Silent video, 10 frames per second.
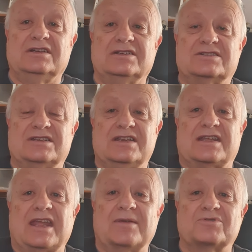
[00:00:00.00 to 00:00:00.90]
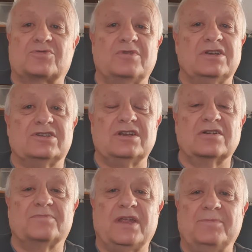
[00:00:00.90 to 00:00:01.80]
see camps reach
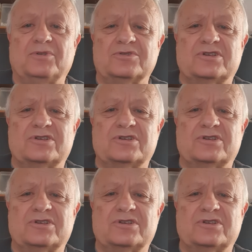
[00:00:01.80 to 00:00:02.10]
young people,